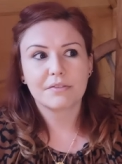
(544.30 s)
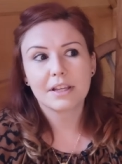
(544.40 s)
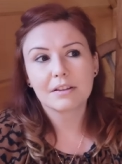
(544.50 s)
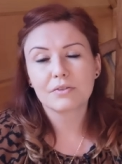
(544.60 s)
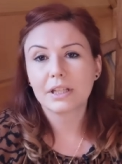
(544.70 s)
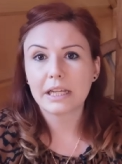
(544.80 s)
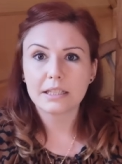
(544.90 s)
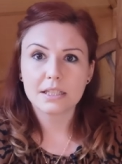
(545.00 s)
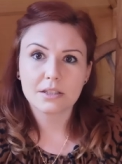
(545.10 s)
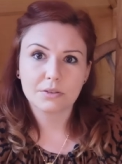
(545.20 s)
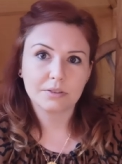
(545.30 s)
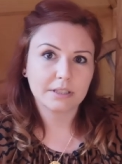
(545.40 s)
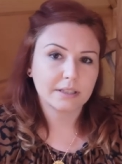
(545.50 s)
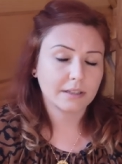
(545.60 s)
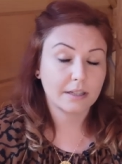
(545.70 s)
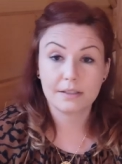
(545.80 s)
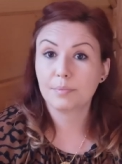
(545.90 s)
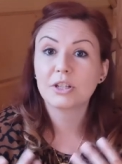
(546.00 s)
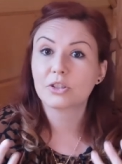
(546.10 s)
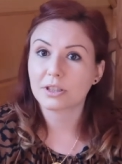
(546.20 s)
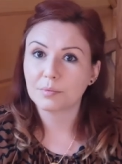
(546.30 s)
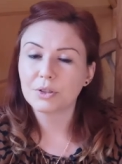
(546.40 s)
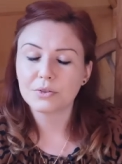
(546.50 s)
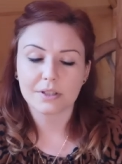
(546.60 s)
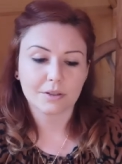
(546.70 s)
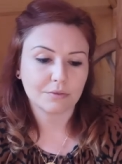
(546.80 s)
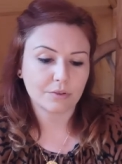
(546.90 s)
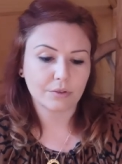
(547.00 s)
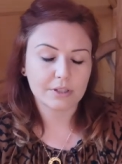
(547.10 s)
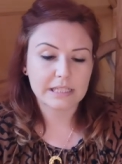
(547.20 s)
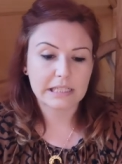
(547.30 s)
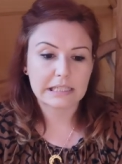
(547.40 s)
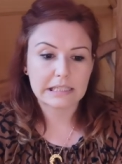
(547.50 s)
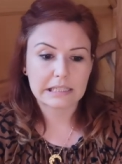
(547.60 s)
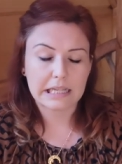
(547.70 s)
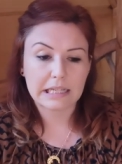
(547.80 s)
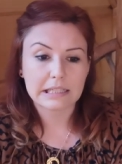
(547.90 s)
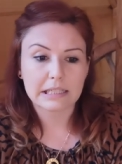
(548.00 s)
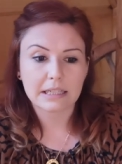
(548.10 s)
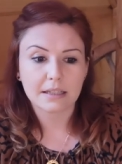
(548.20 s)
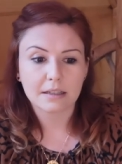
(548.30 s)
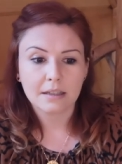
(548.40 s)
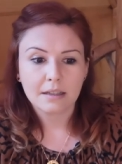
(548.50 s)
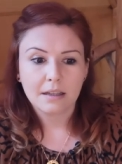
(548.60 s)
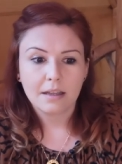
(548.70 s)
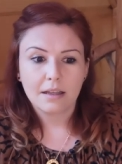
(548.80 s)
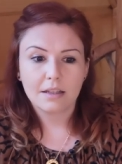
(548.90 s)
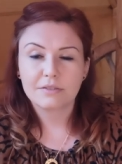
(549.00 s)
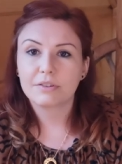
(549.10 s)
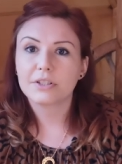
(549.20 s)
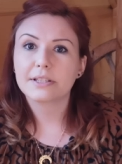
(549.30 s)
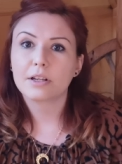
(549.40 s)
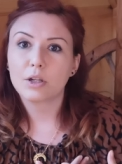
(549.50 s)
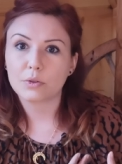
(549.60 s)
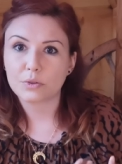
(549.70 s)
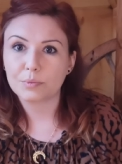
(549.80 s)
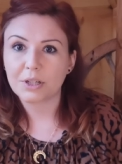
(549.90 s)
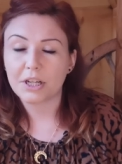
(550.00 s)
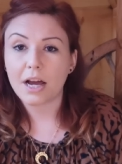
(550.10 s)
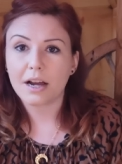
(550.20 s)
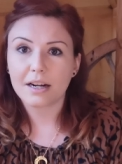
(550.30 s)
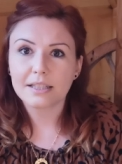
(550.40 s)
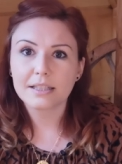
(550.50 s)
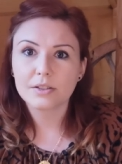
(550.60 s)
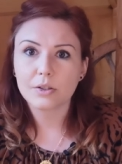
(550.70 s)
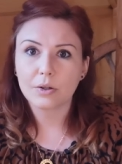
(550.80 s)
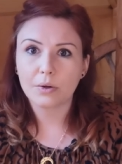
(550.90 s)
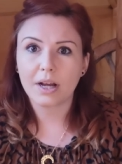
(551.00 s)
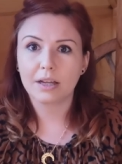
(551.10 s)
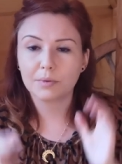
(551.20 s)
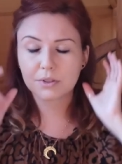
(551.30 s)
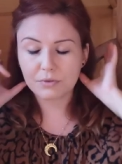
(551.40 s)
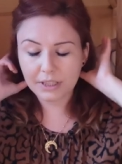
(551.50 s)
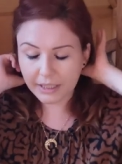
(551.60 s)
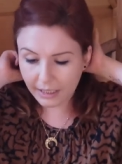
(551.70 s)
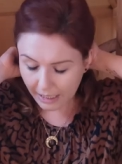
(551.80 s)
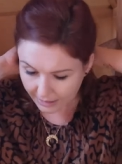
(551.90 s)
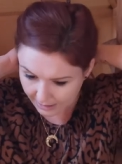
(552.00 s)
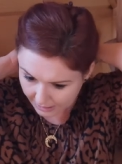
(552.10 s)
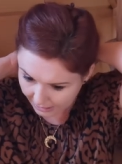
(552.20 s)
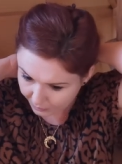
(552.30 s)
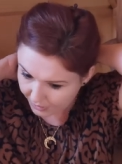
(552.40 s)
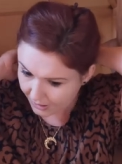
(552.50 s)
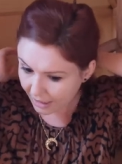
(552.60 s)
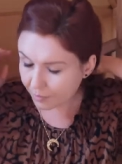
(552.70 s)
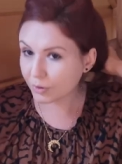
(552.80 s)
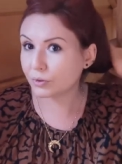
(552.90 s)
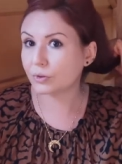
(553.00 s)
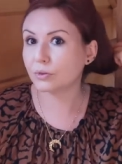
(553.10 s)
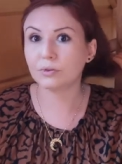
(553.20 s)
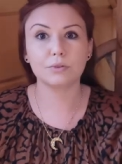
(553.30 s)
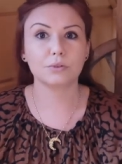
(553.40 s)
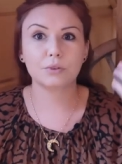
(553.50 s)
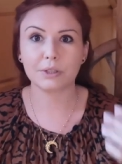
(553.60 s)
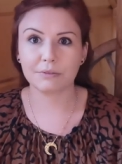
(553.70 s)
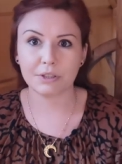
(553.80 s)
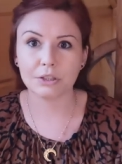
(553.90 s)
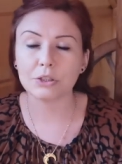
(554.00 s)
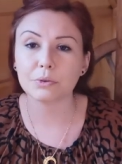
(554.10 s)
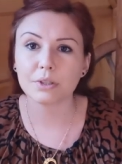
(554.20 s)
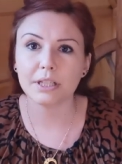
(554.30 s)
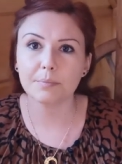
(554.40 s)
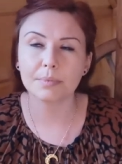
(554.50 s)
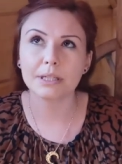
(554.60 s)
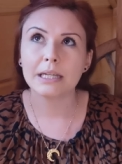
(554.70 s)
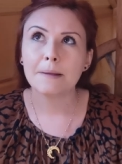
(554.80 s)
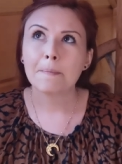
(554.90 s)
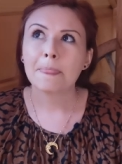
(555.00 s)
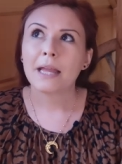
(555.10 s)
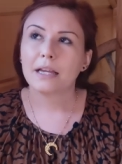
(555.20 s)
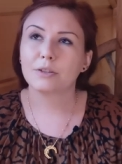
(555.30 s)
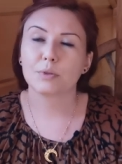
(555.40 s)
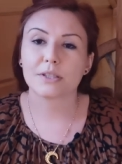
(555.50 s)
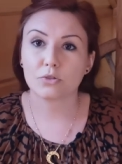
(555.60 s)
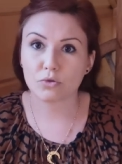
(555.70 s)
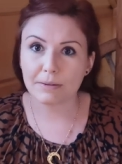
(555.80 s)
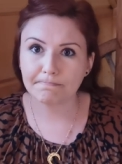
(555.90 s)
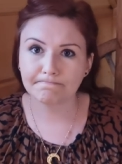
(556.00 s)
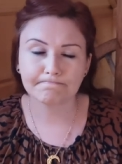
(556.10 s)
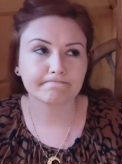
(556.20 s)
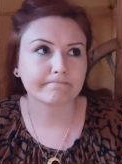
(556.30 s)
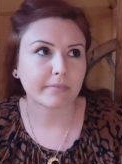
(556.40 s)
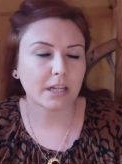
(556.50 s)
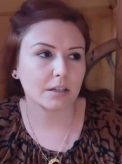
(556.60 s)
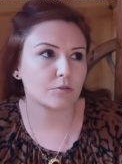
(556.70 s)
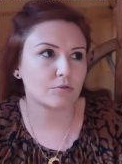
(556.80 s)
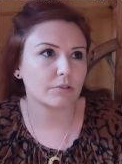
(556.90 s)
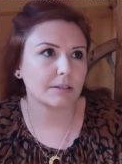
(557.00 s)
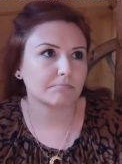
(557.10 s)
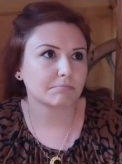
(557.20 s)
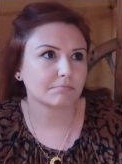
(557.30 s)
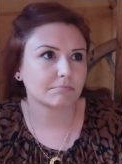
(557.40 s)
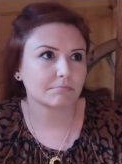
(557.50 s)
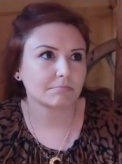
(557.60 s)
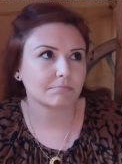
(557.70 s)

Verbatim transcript: everything related to it, uh, especially music, of course, and dancing it's very close to my heart so I was really glad I was able to, to do the video clip it was a dream, a dream